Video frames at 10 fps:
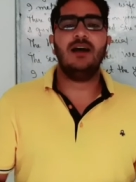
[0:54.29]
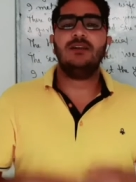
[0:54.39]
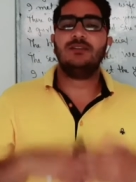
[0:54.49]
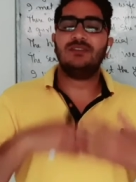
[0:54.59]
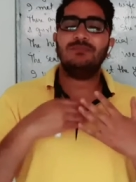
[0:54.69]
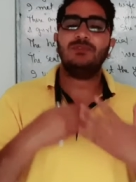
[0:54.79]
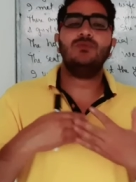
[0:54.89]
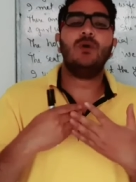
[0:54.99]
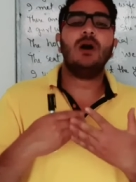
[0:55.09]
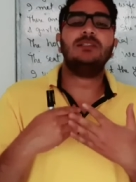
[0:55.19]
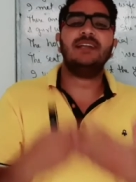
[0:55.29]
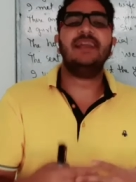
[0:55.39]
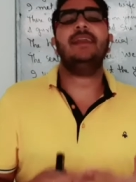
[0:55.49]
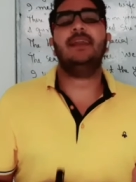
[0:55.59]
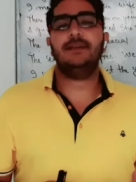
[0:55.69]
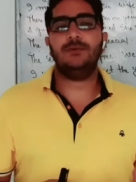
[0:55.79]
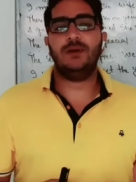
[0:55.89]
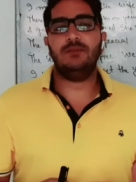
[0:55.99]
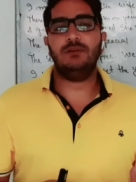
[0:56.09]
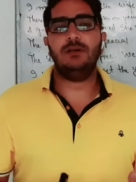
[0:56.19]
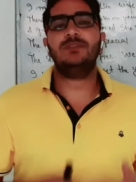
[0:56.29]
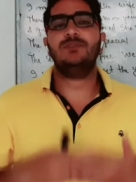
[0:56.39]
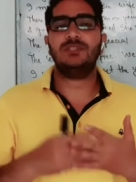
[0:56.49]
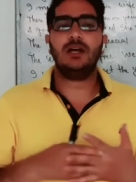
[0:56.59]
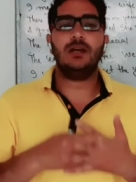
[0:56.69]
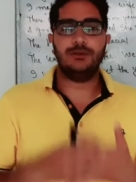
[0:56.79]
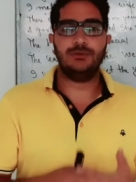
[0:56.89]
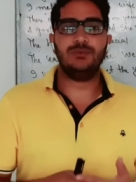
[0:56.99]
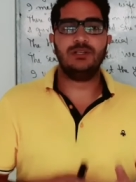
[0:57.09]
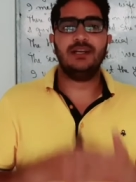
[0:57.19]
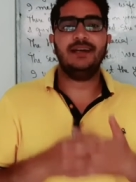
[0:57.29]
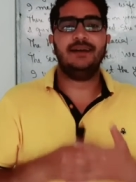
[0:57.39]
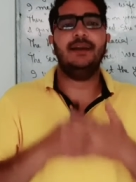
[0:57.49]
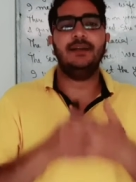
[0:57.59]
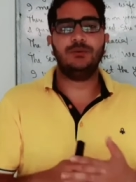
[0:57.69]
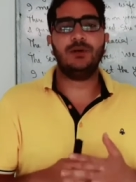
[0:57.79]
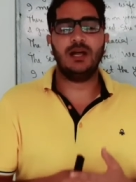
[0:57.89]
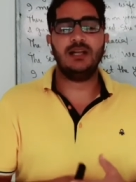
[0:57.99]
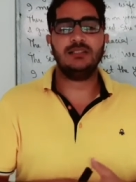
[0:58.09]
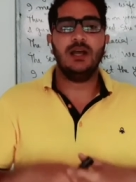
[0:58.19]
some 2 or 3 relative adverbs which are used in relative clause,